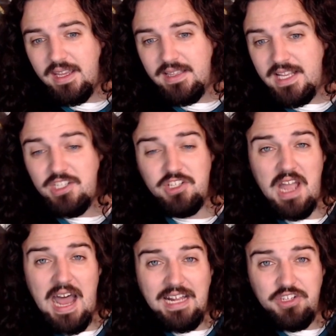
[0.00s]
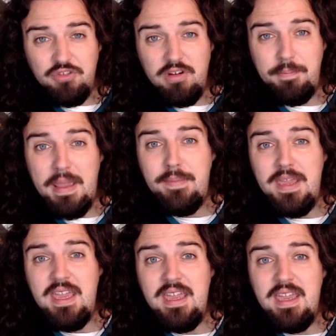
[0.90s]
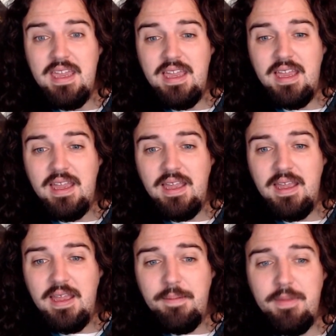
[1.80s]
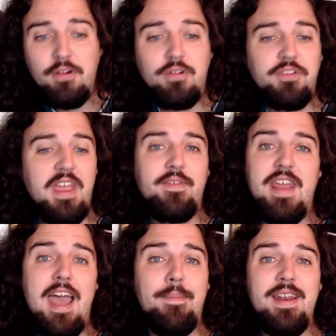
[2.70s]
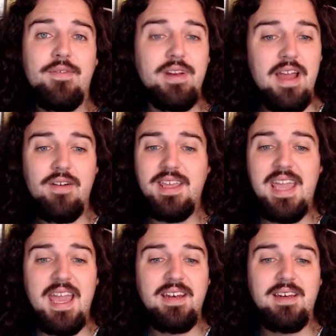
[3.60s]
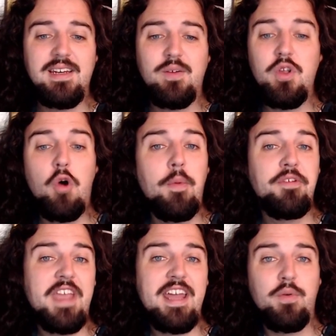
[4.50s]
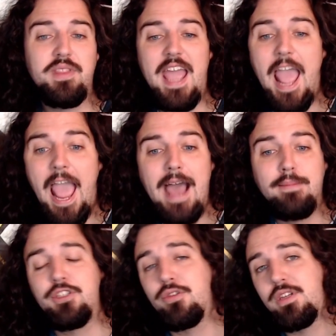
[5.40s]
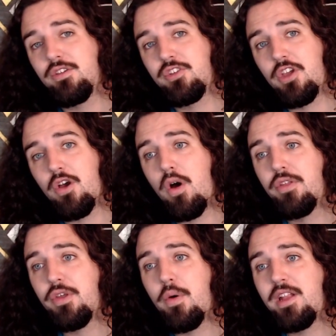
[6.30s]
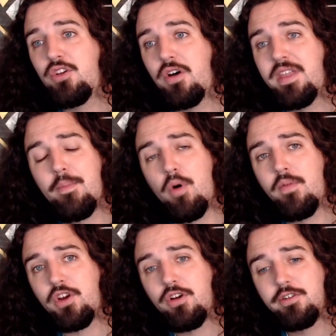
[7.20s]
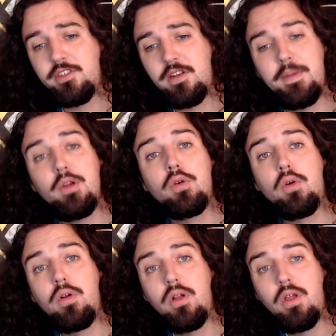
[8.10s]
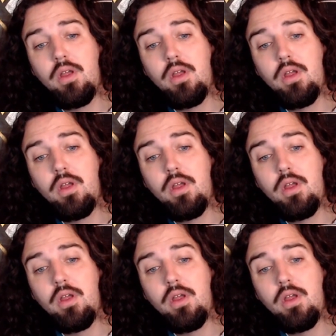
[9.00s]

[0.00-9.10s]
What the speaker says: Then it's just a hot streak, baby. Miracles have to happen every now and again. We almost had it with the Habs 2 years ago, although I'd call that more of a curse than a miracle.